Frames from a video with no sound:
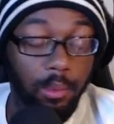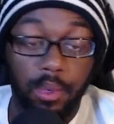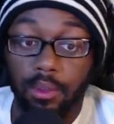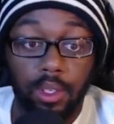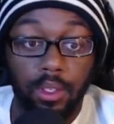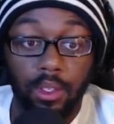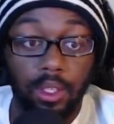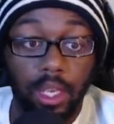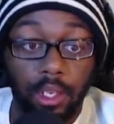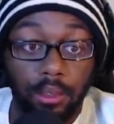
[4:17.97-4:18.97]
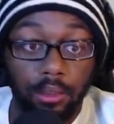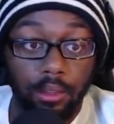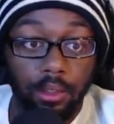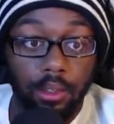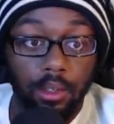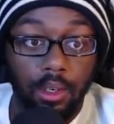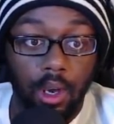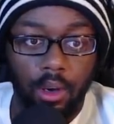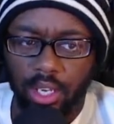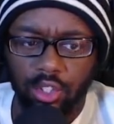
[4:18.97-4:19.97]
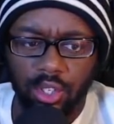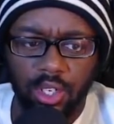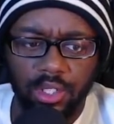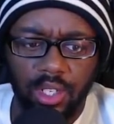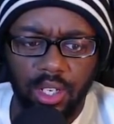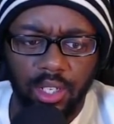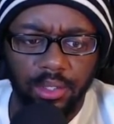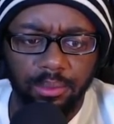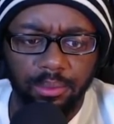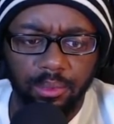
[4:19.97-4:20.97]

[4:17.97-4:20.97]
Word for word: be lit. Okay, Trunks. 2